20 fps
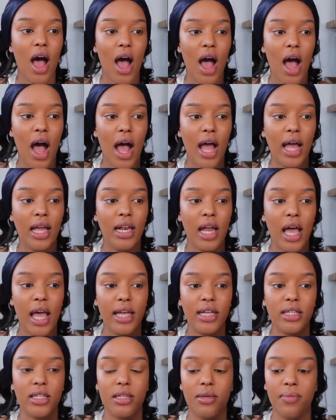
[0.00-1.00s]
I
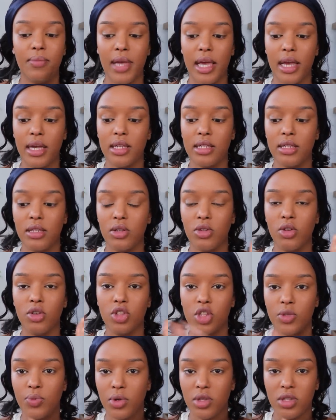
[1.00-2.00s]
like to mix
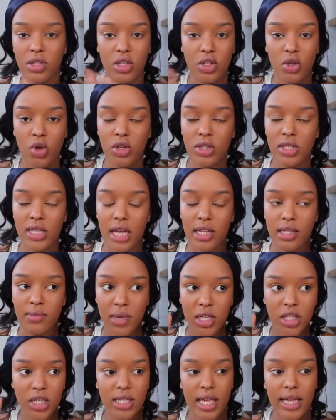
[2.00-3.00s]
non-sponsored content as
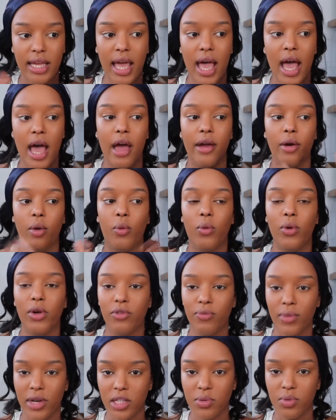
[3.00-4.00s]
much as I can
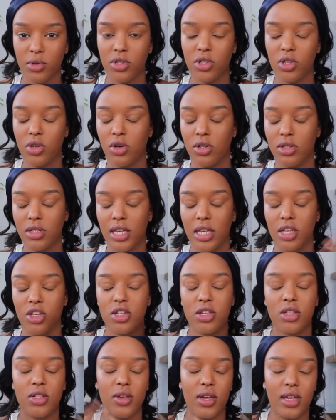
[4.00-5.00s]
with my sponsored content
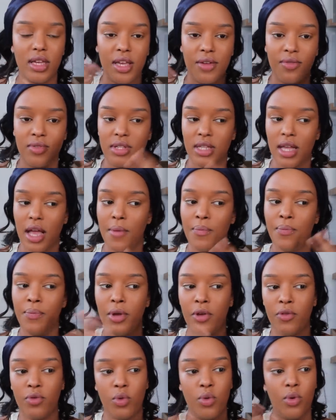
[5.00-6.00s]
just so it gives like, a
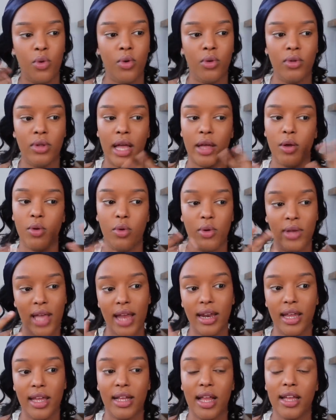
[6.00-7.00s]
bit of all like
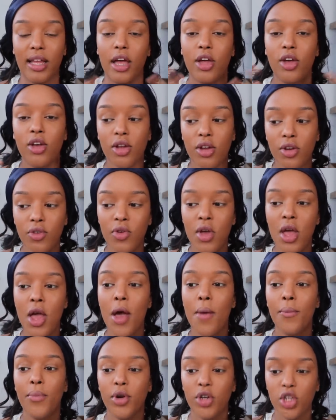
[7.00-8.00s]
organic like I could have
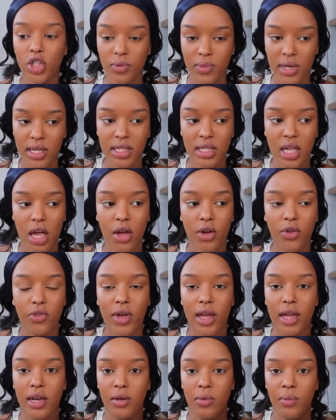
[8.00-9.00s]
pushed myself
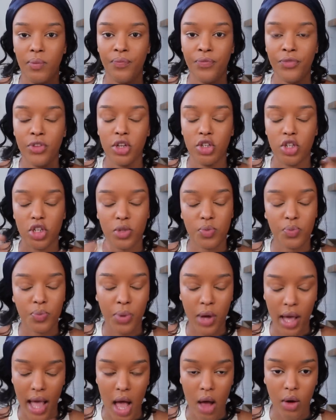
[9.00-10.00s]
and just
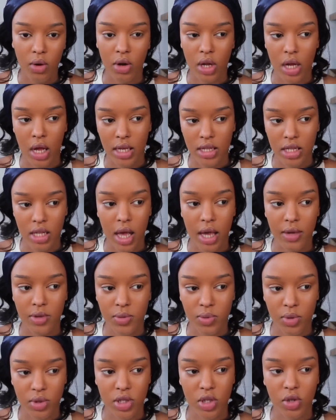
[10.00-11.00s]
put out
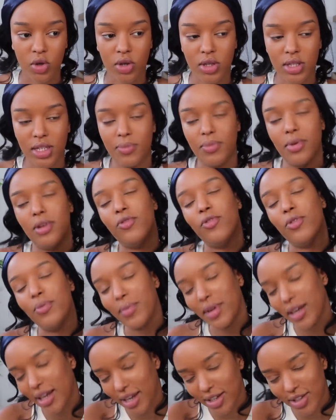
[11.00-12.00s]
unsponsored uh, content but for
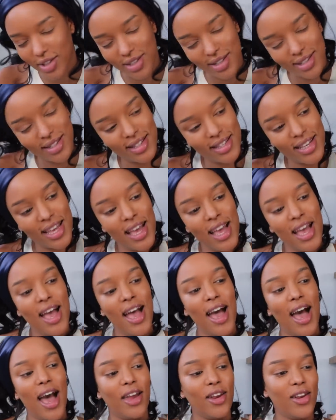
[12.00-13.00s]
me it just
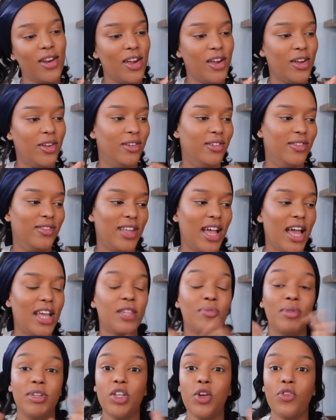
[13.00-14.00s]
I don't know
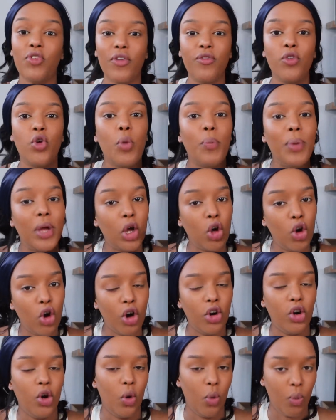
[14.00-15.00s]
especially if I've been
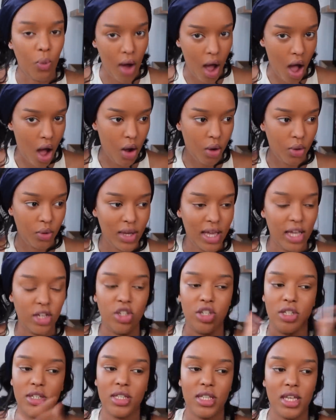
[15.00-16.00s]
gone a while it
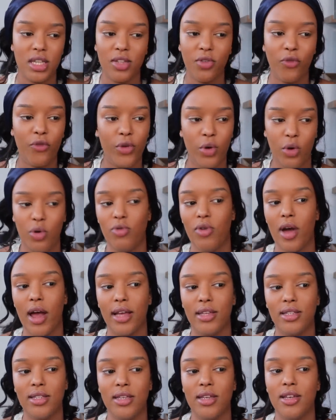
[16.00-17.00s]
just doesn't feel
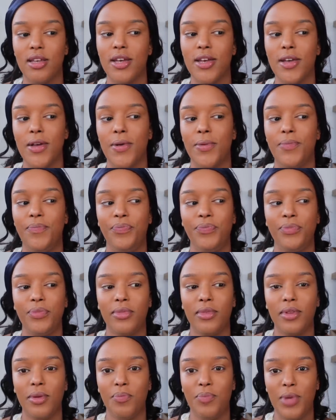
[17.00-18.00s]
right to
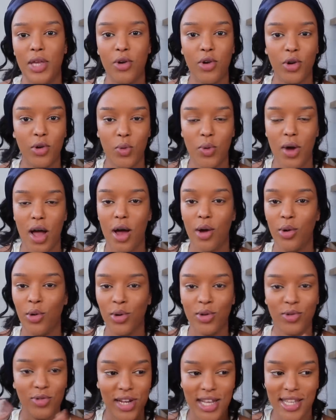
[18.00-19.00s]
be gone a while
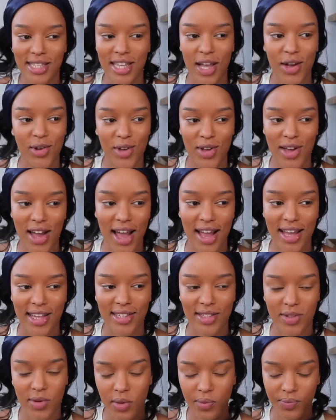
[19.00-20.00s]
not really tell you
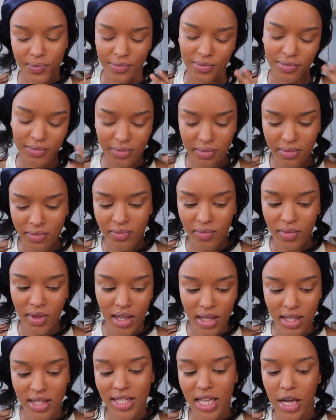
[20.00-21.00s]
guys
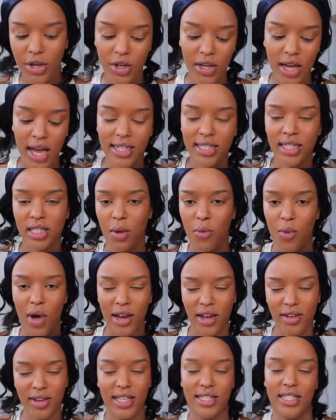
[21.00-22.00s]
tell you guys some. I
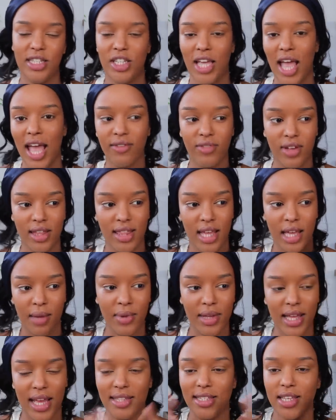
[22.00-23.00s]
don't need to share everything,
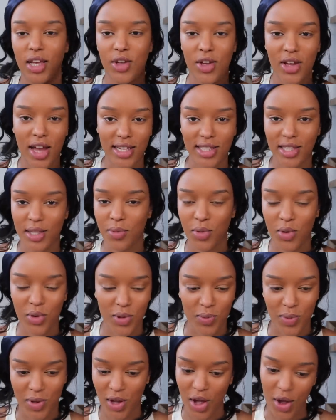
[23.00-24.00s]
but yeah, tell you guys some
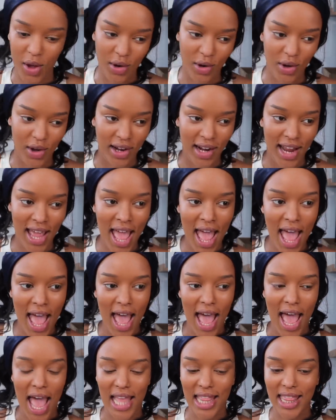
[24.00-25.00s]
what's been going on
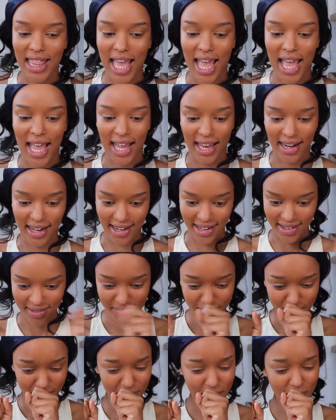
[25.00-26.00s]
and then,
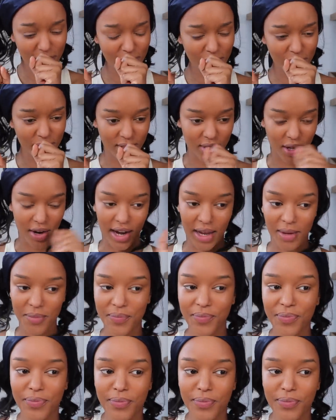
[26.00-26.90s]
ooh, sorry.